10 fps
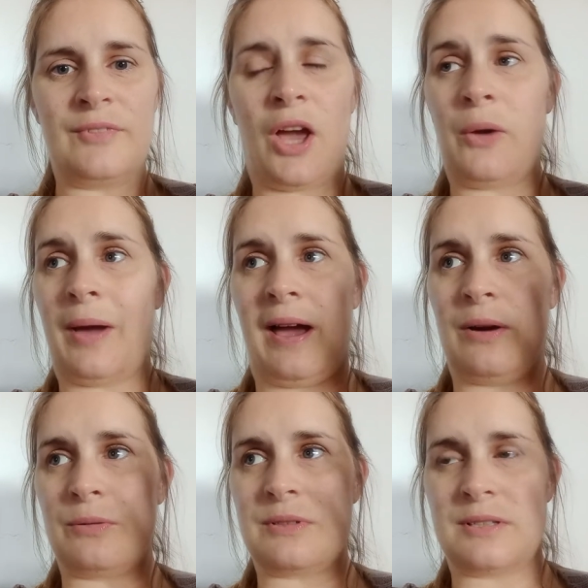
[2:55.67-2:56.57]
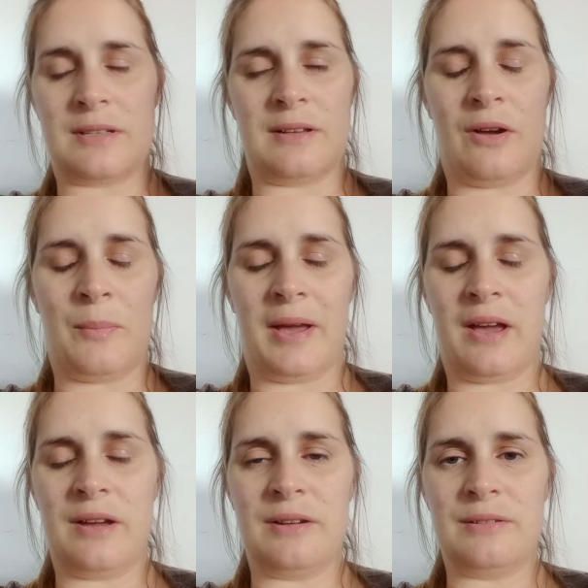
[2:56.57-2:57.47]
go out on
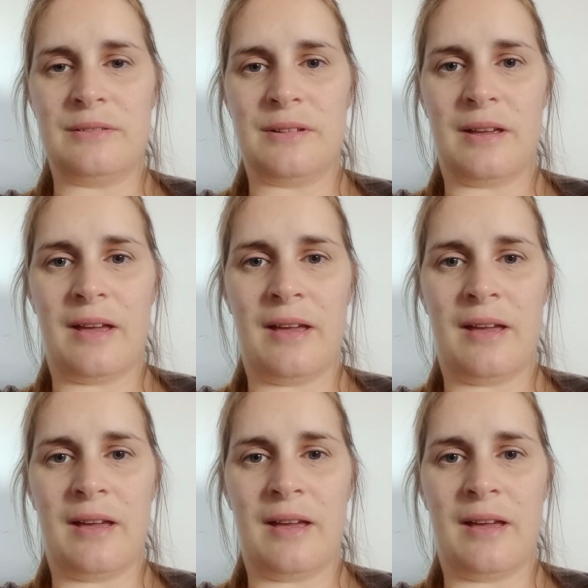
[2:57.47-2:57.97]
my own.